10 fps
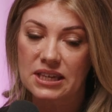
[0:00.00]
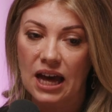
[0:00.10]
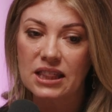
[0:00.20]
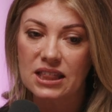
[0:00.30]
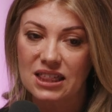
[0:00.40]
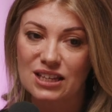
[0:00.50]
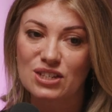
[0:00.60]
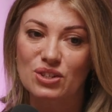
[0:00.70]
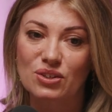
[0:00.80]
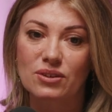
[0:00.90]
the other thing
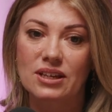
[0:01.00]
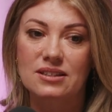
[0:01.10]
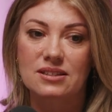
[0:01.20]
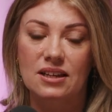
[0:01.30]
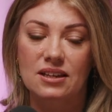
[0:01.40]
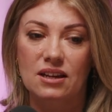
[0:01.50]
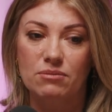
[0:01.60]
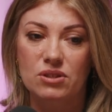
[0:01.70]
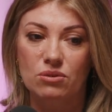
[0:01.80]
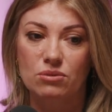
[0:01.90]
too is that it
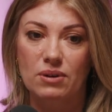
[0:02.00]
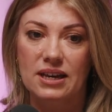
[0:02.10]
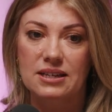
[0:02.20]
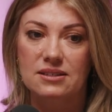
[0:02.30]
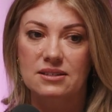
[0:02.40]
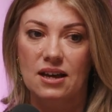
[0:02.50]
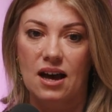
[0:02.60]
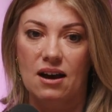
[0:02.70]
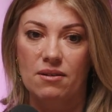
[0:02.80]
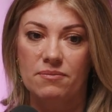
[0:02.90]
was always
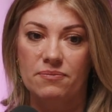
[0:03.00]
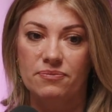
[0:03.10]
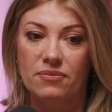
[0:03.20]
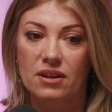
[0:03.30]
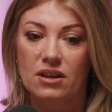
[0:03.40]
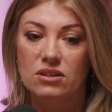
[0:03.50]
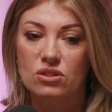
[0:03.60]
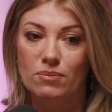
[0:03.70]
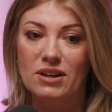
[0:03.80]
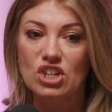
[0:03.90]

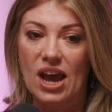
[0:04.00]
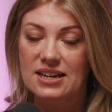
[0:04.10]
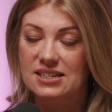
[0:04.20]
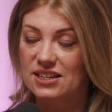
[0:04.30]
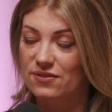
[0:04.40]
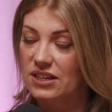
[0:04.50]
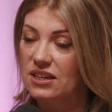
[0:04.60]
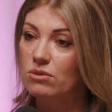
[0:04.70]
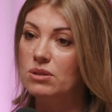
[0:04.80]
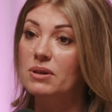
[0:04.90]
so much
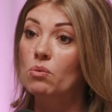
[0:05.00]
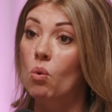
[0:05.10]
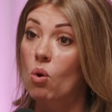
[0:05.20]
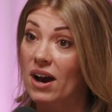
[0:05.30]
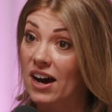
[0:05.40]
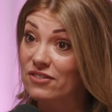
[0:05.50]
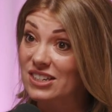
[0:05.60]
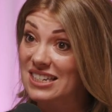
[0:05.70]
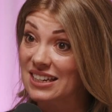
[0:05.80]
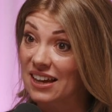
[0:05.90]
activity. It was a big walk
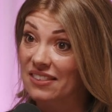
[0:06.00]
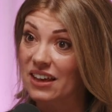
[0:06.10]
after dinner.